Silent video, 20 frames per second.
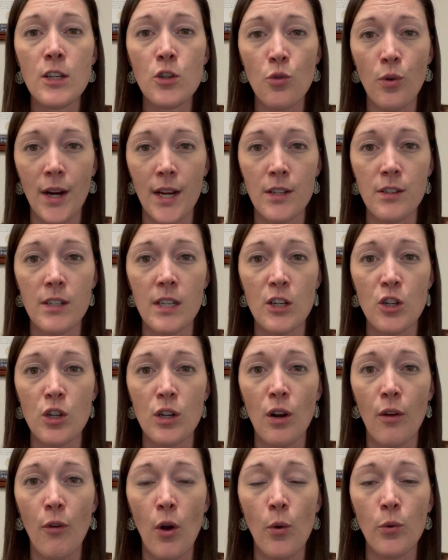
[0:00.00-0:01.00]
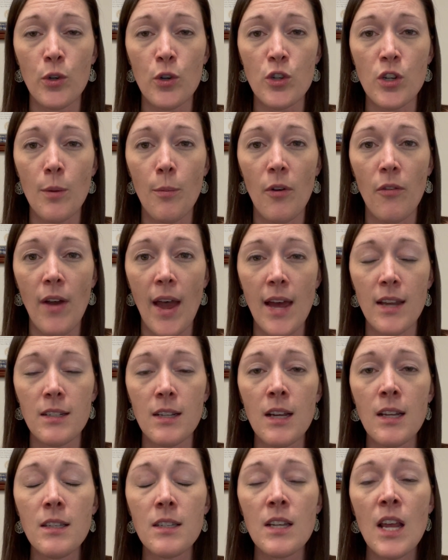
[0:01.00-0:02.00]
transition of ownership of
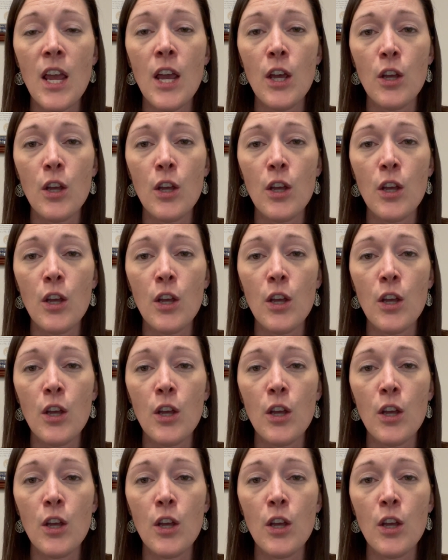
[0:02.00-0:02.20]
assets